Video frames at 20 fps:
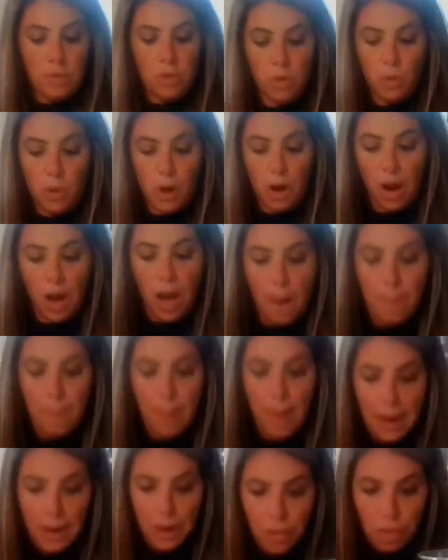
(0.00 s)
So a cup
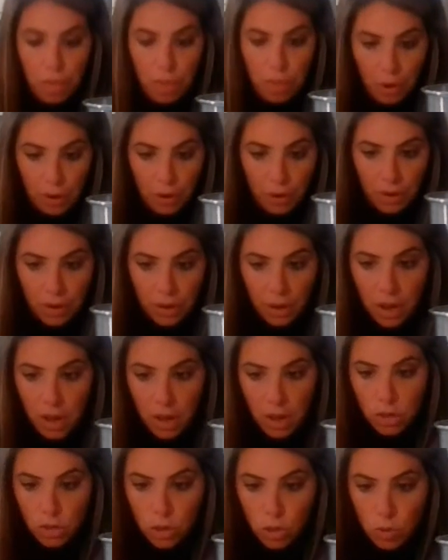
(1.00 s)
and 1/3.
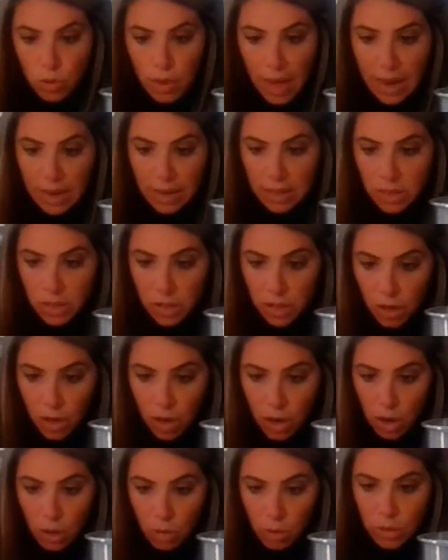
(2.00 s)
So that is going to
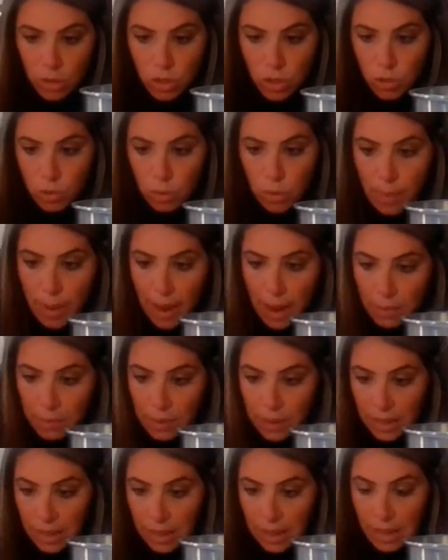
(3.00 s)
go to about
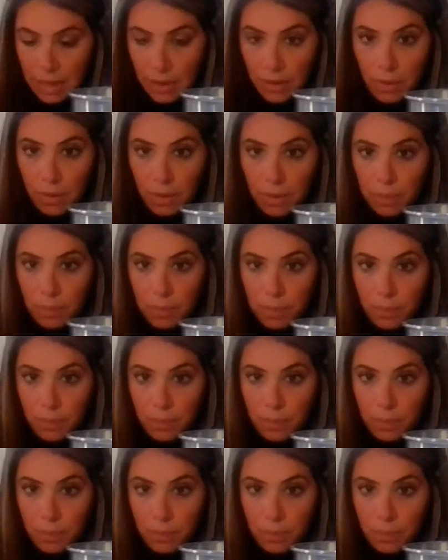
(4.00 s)
here.